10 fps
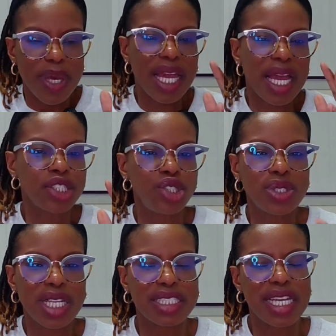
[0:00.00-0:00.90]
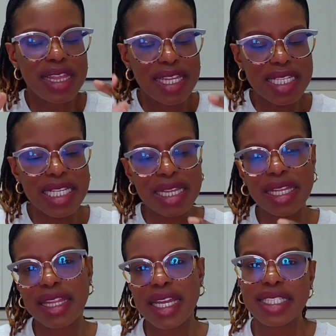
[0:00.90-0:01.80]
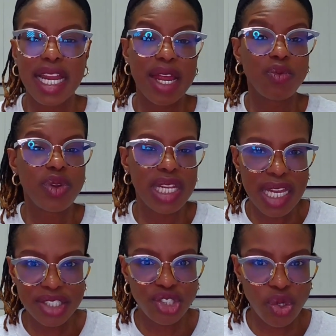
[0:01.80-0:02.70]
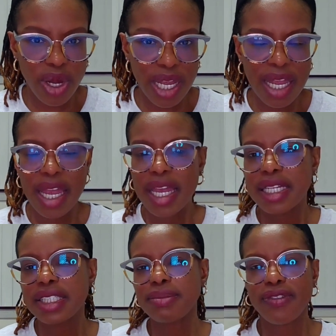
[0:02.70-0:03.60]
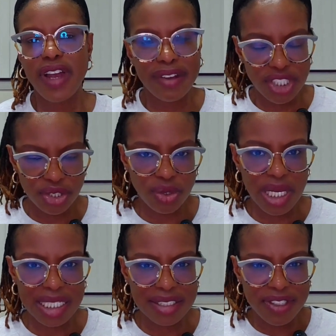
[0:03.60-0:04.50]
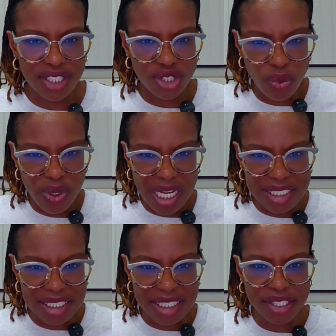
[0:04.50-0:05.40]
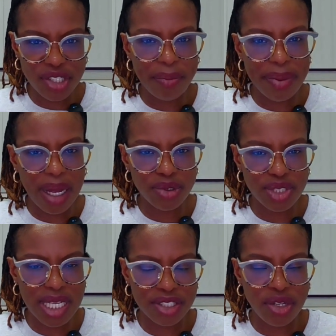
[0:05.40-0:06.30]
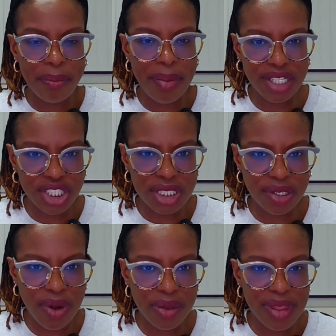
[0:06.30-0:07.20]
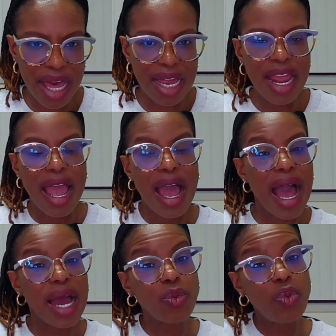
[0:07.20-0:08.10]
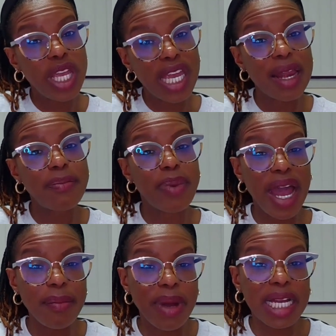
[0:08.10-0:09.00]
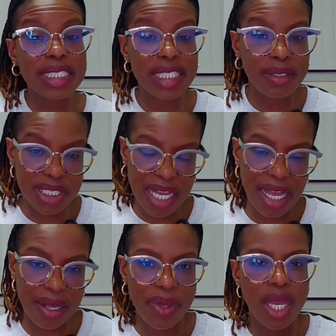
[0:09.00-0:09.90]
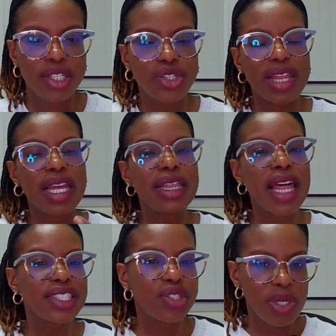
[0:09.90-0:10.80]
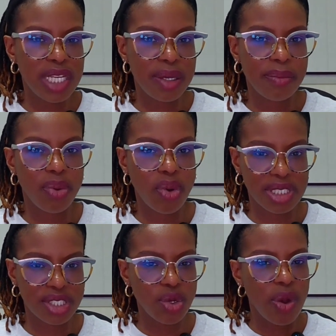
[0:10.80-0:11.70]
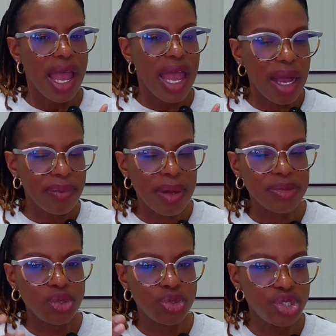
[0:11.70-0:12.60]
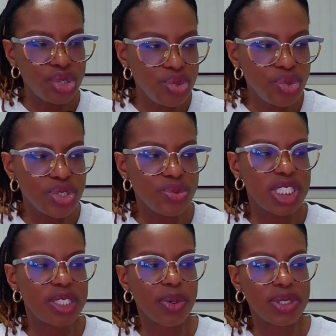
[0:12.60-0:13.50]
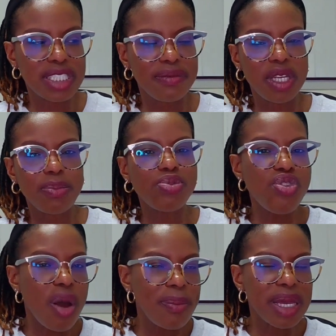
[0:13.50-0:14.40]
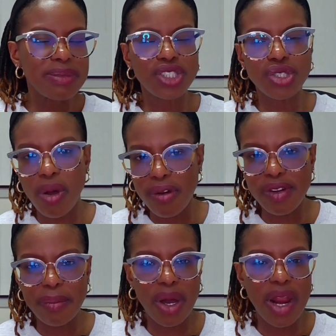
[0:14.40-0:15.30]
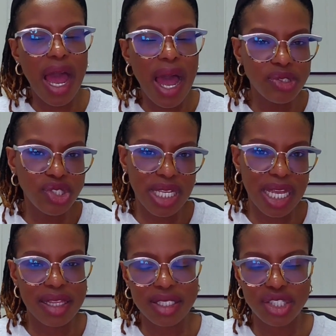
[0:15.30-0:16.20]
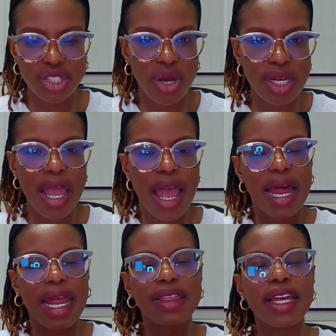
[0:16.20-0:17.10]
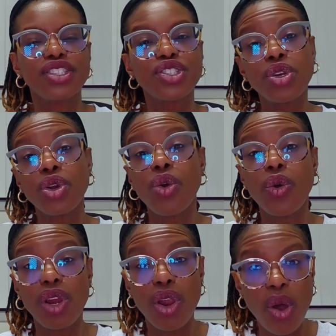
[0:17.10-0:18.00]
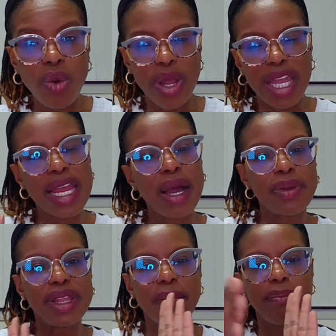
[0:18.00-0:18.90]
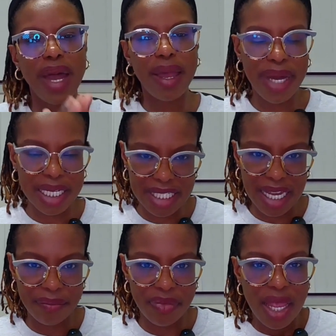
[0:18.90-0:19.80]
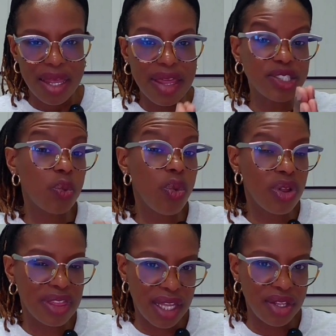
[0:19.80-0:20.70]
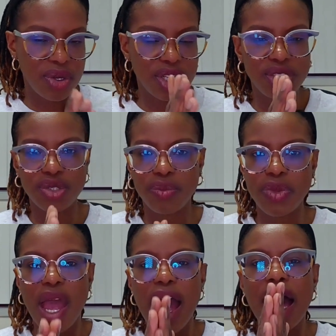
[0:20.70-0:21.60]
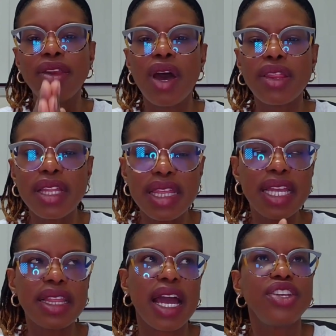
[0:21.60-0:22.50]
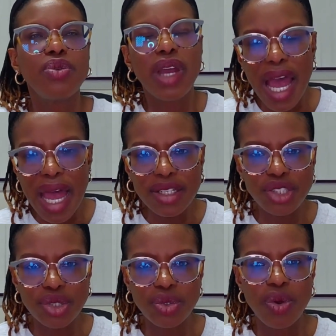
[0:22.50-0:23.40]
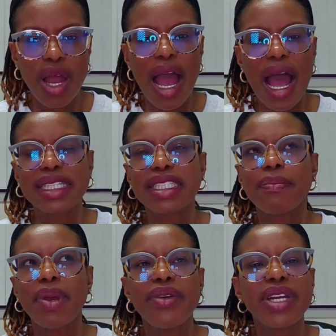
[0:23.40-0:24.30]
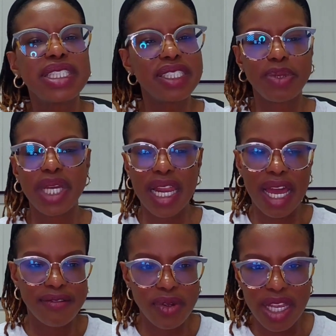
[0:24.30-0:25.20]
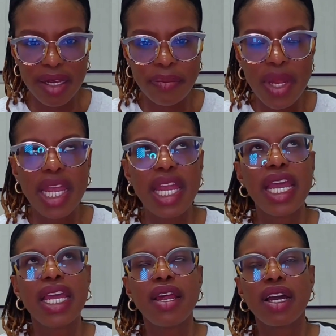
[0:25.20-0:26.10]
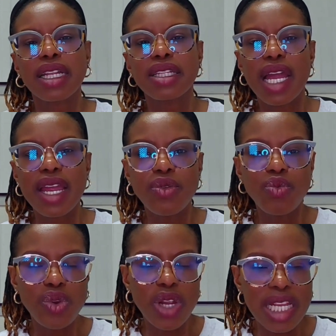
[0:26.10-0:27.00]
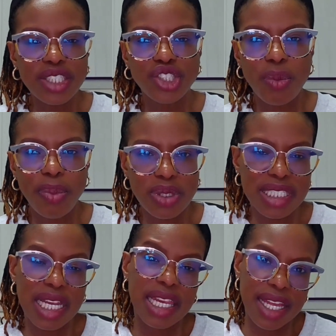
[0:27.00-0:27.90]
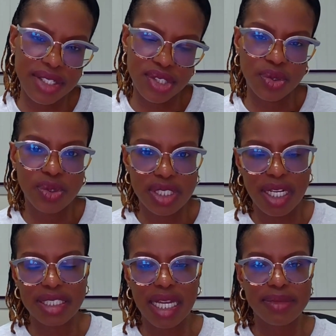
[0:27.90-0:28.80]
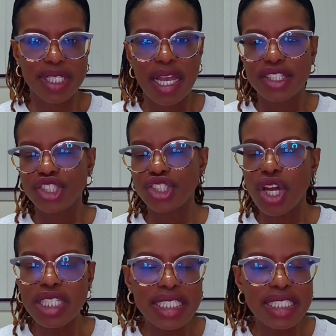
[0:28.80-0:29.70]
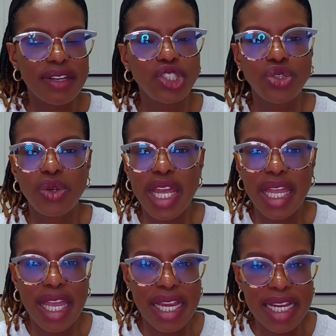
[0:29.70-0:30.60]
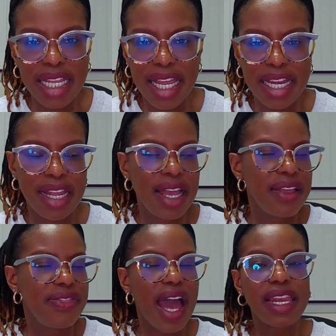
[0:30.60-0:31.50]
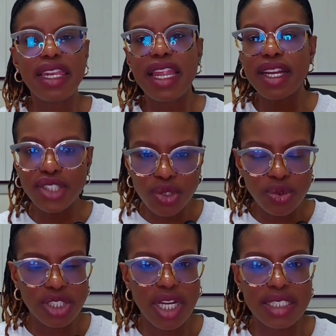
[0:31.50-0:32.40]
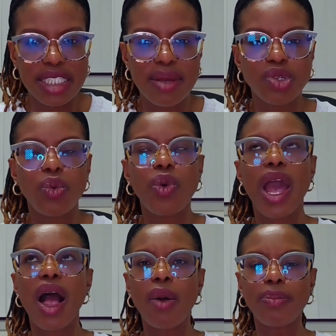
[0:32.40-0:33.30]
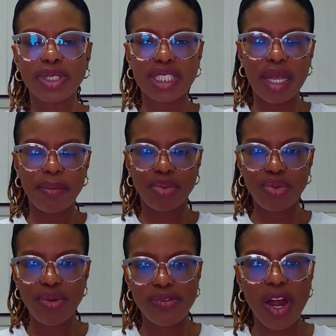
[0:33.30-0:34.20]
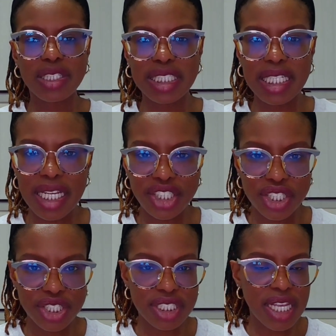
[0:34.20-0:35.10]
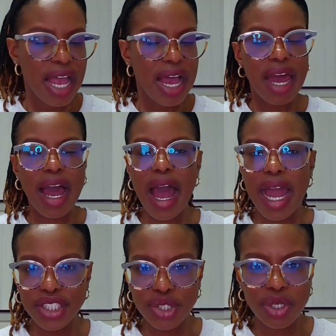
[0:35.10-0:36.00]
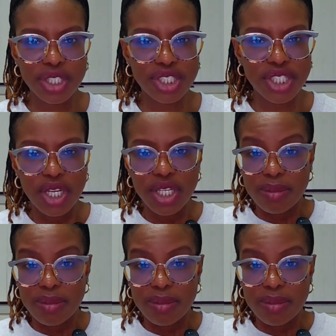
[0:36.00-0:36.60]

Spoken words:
pick and choose and say, these are the things that I really enjoy in terms of after school activities. So we can set some boundaries and some margins around that, and we can buy back sleep time. So I think that's really important. So help them to choose responsibly, problem solve about how to get this done. And I think it's going to go a long way in helping them buy back time. That's one thing you can do. Another thing that you can do as a parent is be an advocate in really supporting later school start times. Studies have shown again and again that later school start times helps improve our teenagers and our high schoolers'